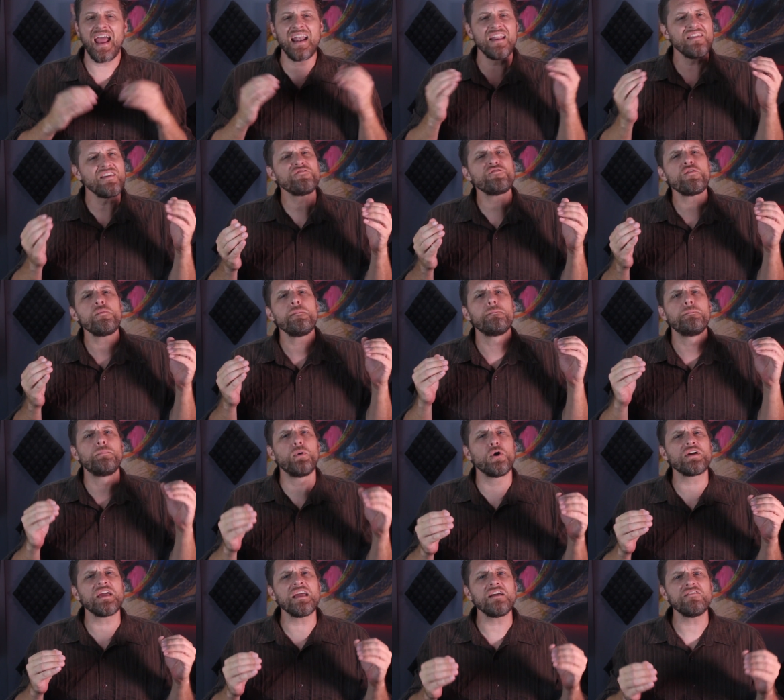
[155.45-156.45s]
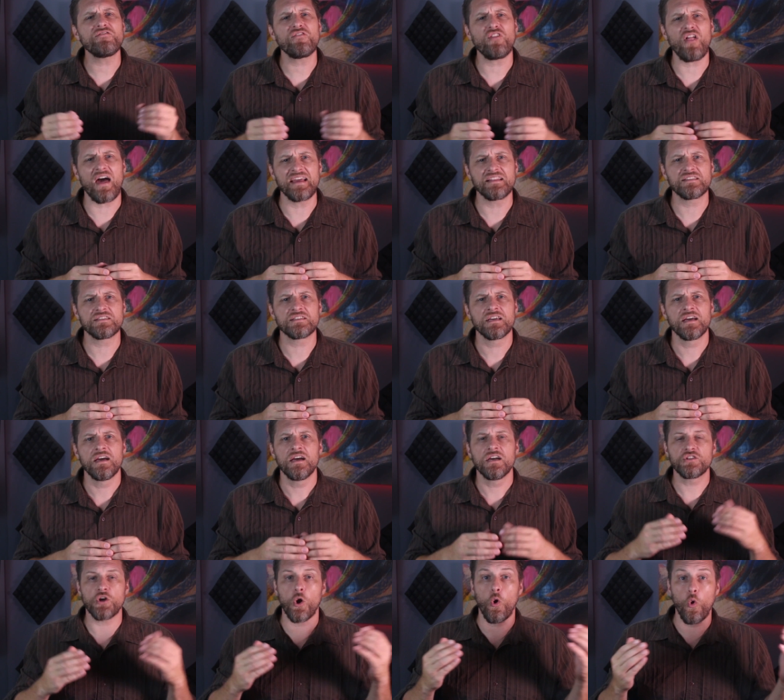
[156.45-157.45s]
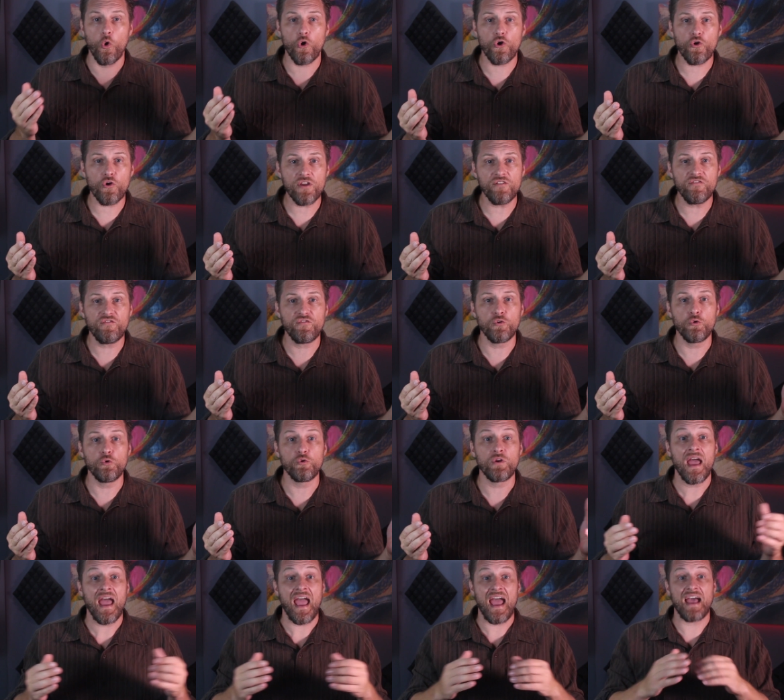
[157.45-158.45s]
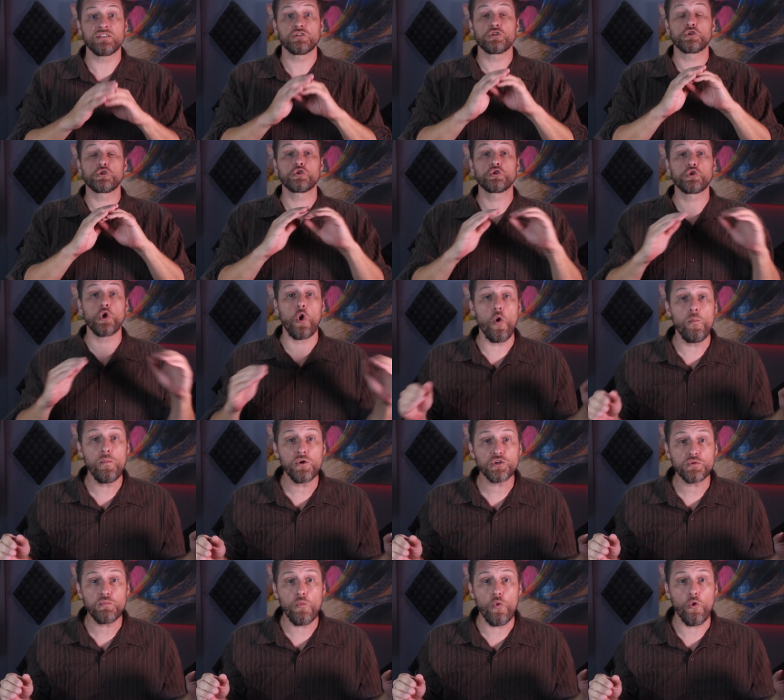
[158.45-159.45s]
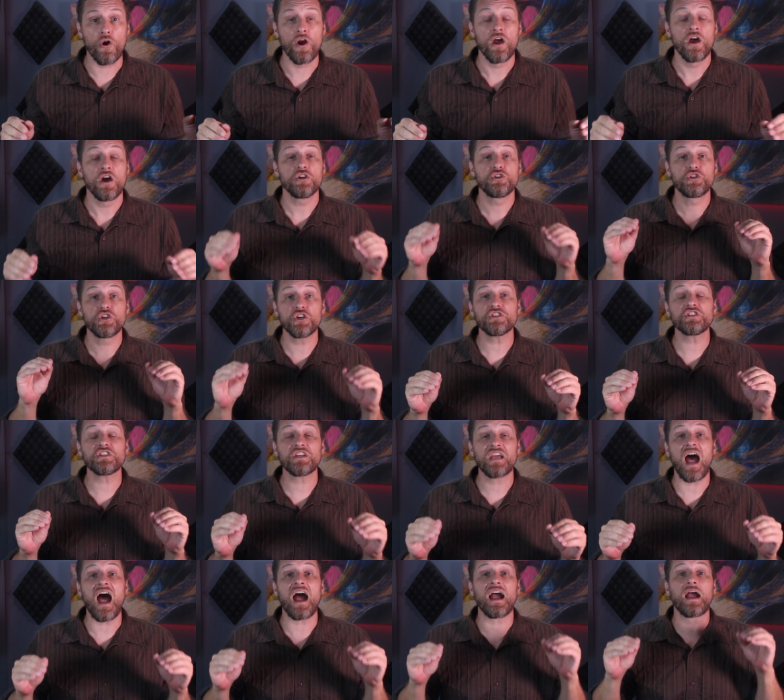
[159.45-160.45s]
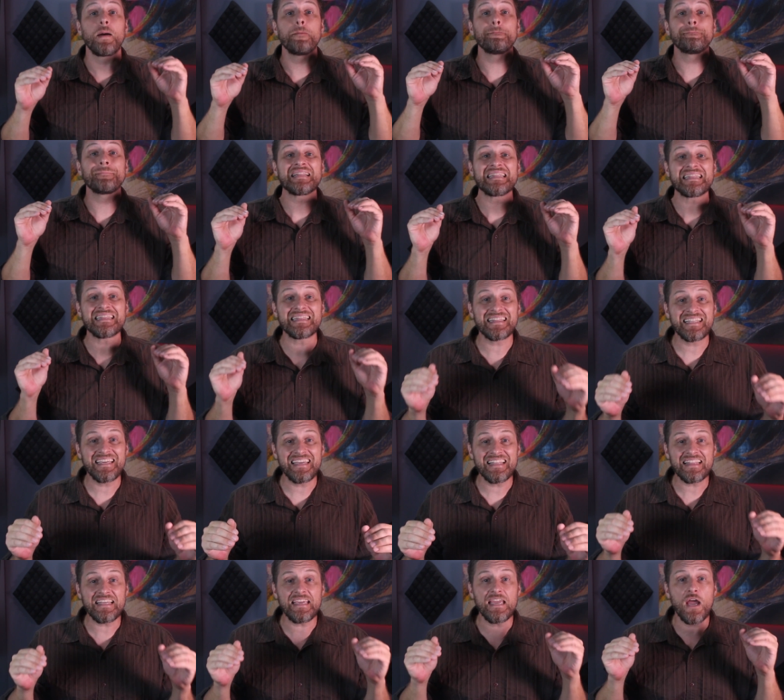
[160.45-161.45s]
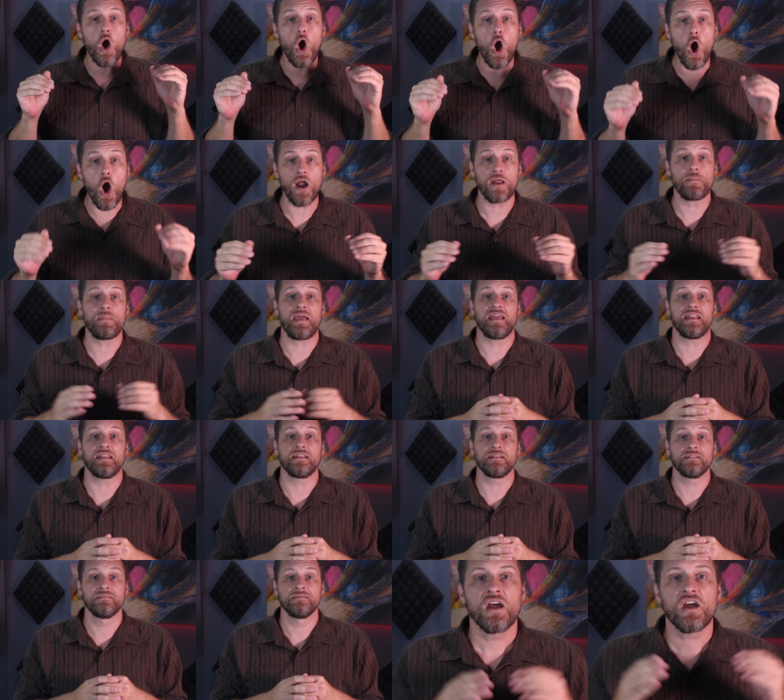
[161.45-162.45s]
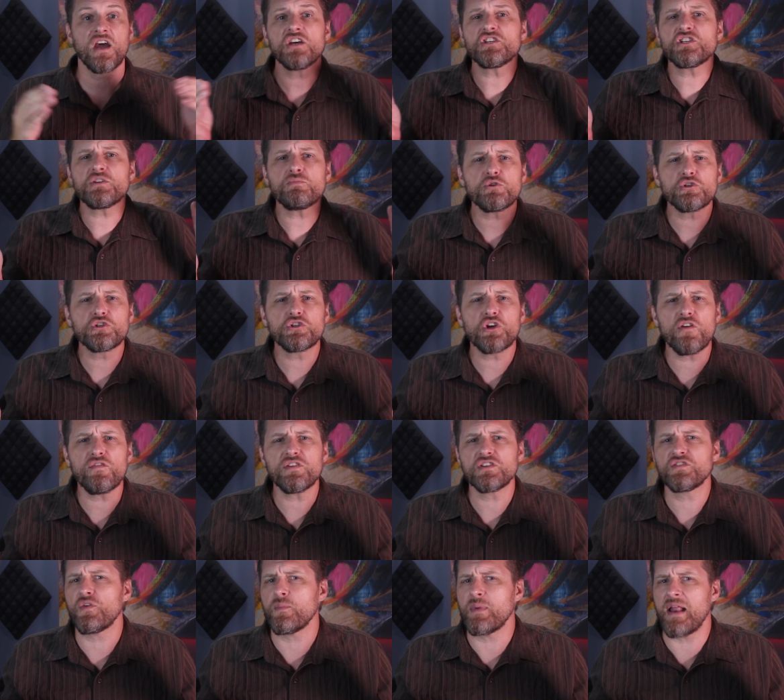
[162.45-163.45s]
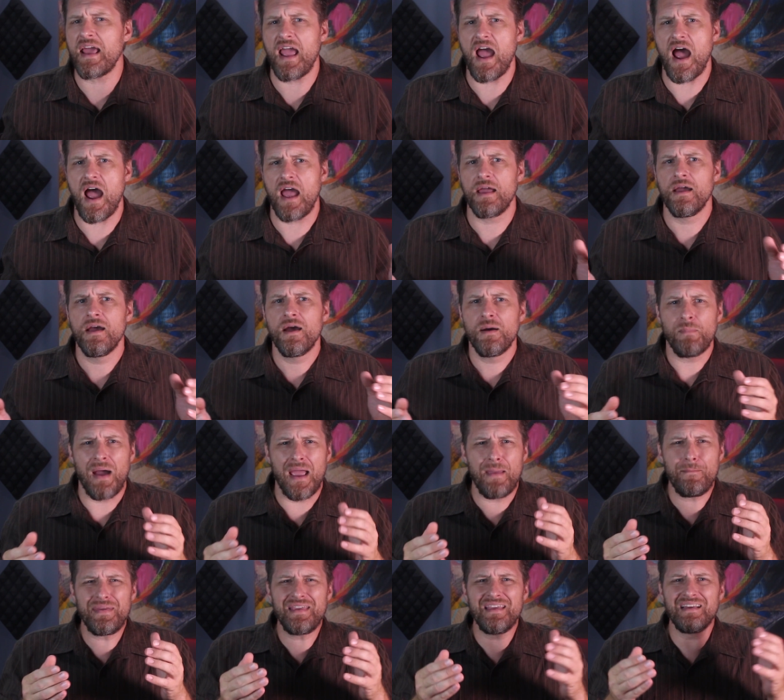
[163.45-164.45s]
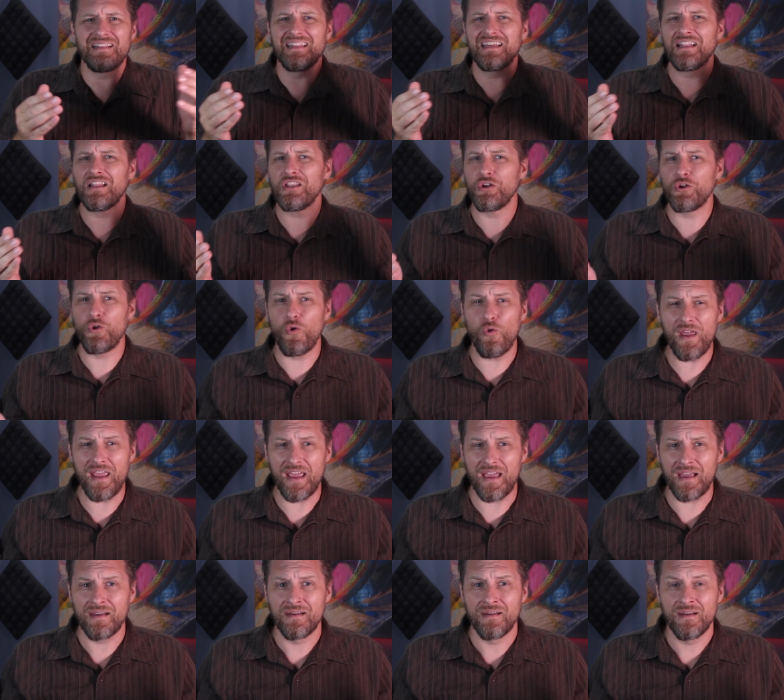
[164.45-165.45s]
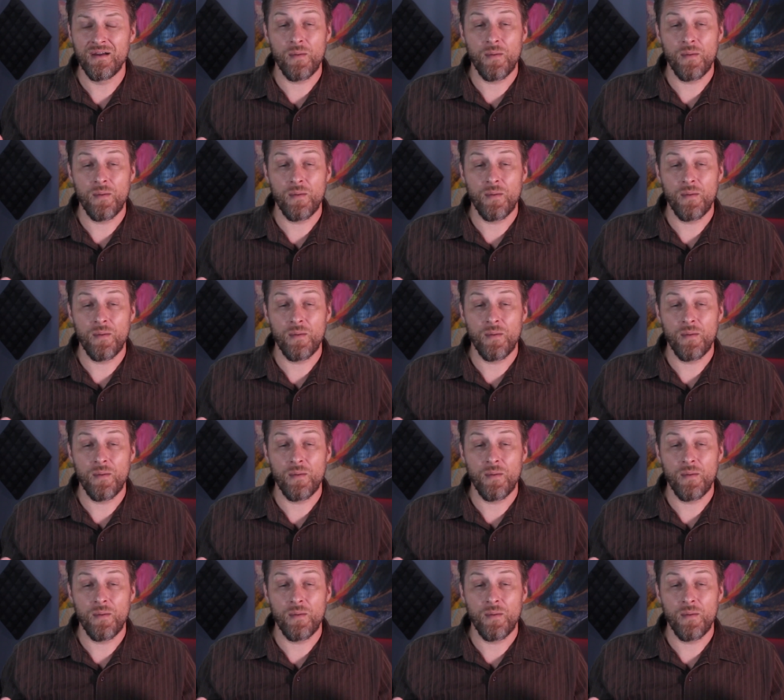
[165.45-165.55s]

Anything from booking flights to ordering food and so much more just got completely automated. Customer service from an AI might be a little annoying,